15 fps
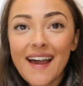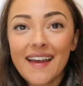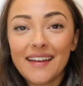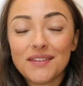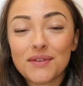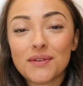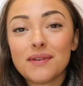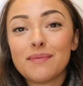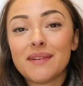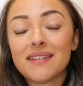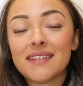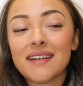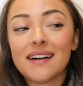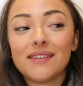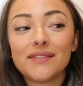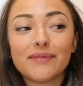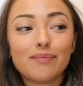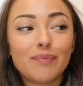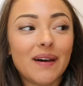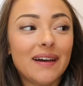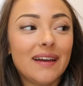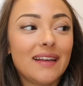enjoy myself,
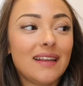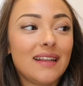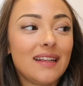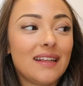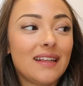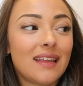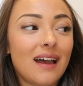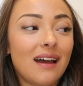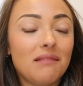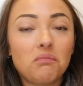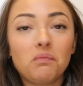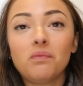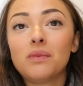but I